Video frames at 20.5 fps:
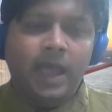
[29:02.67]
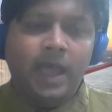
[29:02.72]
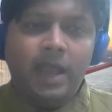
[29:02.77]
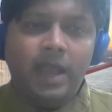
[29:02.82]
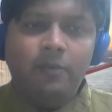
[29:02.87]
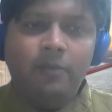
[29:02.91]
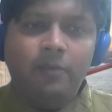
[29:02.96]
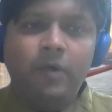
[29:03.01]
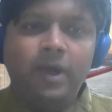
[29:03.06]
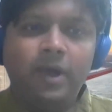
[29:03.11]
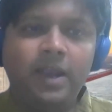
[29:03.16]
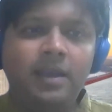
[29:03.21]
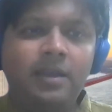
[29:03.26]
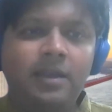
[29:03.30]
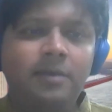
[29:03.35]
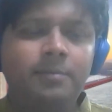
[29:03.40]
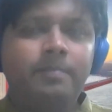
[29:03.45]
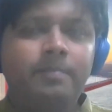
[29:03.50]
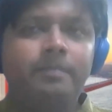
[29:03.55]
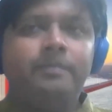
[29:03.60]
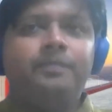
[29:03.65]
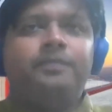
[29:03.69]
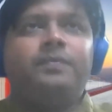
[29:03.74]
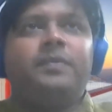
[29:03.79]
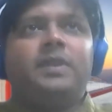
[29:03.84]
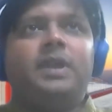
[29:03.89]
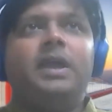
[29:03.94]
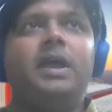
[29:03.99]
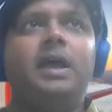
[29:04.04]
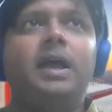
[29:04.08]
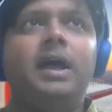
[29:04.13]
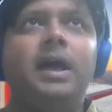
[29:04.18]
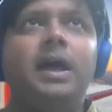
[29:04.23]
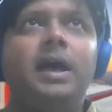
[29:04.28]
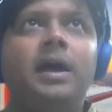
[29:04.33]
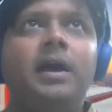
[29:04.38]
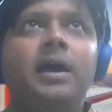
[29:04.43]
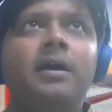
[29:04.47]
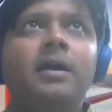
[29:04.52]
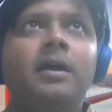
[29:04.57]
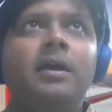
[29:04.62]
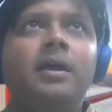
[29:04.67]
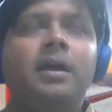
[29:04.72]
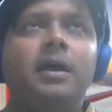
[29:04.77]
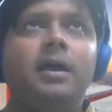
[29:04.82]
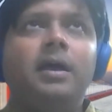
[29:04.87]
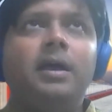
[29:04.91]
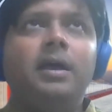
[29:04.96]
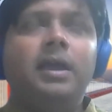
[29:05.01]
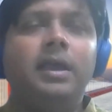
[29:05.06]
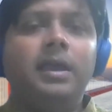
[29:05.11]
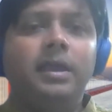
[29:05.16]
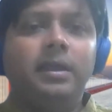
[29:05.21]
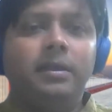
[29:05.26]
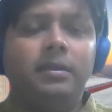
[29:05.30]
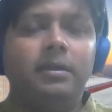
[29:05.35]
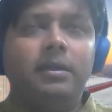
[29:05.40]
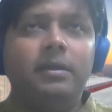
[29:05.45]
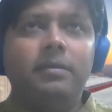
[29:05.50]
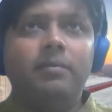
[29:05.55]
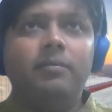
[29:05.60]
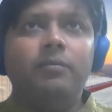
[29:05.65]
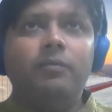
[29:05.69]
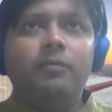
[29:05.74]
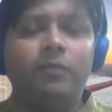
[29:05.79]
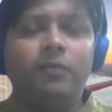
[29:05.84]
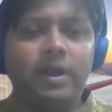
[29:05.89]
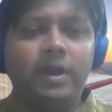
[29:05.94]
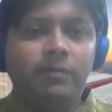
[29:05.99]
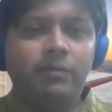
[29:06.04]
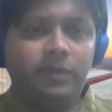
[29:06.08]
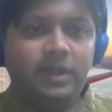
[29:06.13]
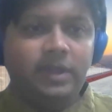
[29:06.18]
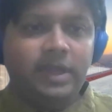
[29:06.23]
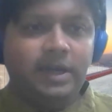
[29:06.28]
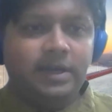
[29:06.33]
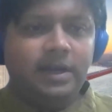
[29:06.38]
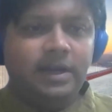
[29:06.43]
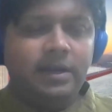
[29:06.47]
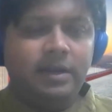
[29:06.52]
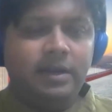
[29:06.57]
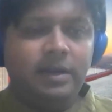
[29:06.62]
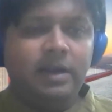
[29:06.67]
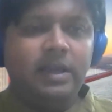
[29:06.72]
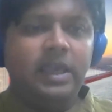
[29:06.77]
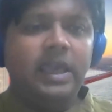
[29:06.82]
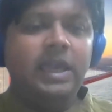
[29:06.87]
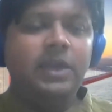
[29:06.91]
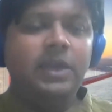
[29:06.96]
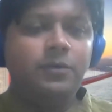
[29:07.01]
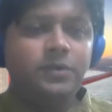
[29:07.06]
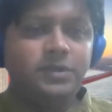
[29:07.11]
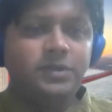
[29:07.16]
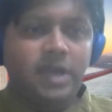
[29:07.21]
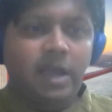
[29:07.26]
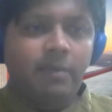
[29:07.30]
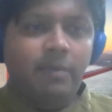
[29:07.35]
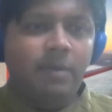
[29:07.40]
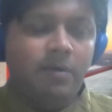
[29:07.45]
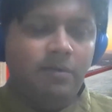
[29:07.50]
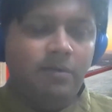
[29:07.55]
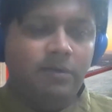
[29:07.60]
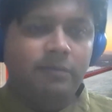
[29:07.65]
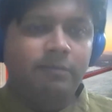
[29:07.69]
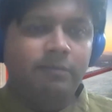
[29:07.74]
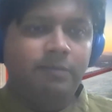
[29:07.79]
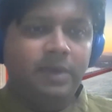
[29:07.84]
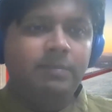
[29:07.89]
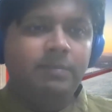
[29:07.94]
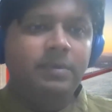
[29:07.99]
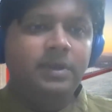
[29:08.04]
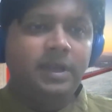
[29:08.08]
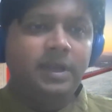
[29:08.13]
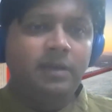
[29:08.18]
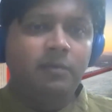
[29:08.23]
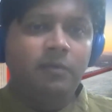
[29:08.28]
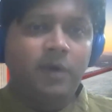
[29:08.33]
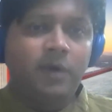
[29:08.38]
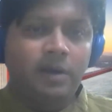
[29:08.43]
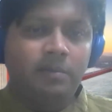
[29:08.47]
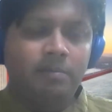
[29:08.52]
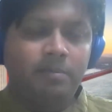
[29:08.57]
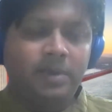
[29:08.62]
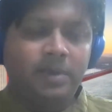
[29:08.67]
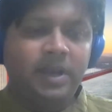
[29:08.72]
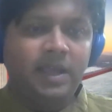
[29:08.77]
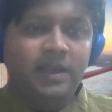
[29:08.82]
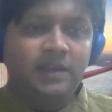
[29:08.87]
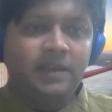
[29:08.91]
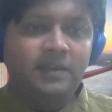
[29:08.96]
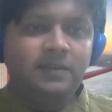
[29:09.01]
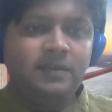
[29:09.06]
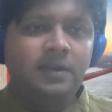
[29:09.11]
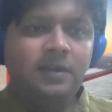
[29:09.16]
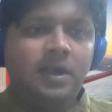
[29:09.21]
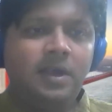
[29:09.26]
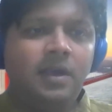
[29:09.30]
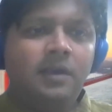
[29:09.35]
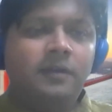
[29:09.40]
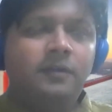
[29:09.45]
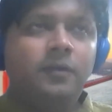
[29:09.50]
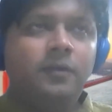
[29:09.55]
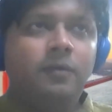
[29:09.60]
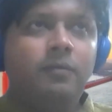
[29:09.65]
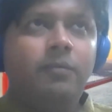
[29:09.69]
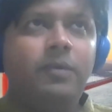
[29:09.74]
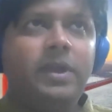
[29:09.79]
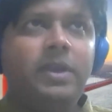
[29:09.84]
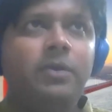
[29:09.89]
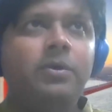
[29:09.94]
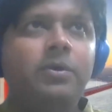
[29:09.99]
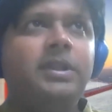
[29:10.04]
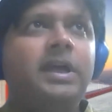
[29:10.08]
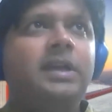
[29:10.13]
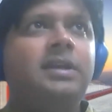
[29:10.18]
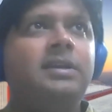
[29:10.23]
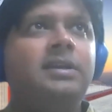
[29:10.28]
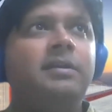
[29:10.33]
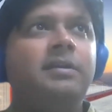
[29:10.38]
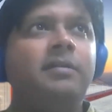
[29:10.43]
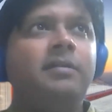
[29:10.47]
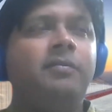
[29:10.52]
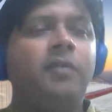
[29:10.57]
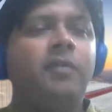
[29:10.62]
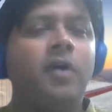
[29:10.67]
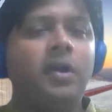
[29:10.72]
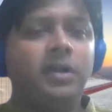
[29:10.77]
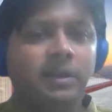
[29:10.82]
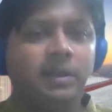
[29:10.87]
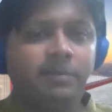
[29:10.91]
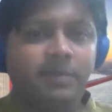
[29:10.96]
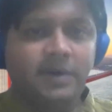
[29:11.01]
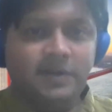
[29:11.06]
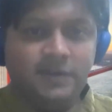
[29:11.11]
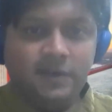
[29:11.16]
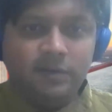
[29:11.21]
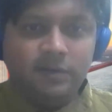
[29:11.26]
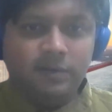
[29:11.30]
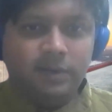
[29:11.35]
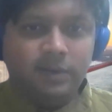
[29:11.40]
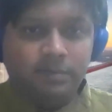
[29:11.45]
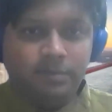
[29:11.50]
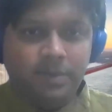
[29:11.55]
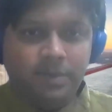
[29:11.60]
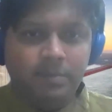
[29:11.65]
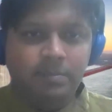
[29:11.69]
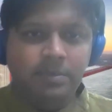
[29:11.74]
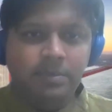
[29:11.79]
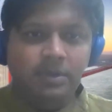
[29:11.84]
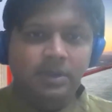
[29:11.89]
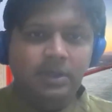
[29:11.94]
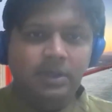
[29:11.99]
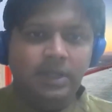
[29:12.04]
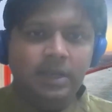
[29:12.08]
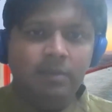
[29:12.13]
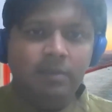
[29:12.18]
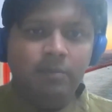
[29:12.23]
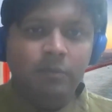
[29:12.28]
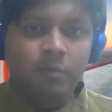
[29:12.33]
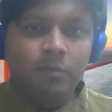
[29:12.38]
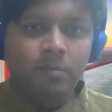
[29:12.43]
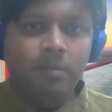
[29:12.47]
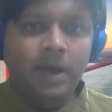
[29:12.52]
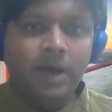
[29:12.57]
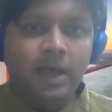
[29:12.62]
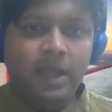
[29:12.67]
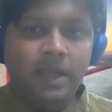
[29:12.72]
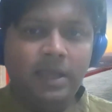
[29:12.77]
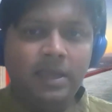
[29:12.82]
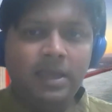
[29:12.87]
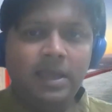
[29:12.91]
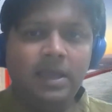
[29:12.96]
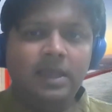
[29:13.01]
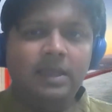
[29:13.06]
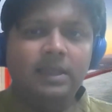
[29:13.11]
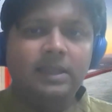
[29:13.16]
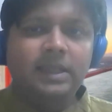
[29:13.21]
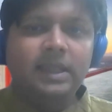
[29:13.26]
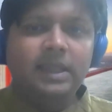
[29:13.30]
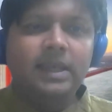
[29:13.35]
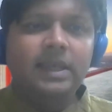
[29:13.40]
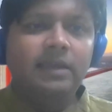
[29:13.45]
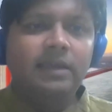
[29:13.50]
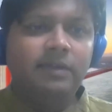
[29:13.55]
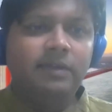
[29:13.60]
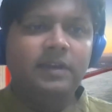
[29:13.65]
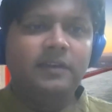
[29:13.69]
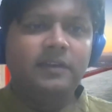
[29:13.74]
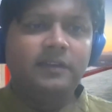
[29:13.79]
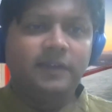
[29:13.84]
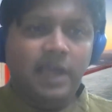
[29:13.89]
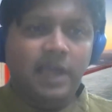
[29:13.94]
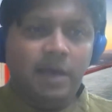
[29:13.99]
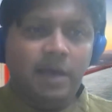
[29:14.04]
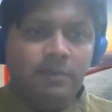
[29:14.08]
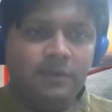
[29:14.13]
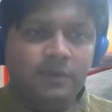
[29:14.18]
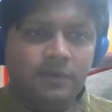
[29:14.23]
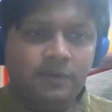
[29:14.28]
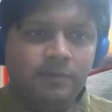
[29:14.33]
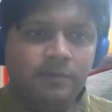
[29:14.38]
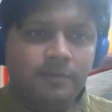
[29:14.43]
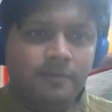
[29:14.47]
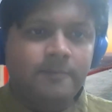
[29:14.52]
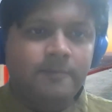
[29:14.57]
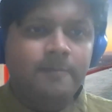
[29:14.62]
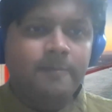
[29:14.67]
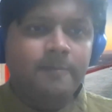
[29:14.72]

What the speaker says: And uh, when there are a huge amount of people in one place, so we know that 40% of the people in Mumbai, they live in slums.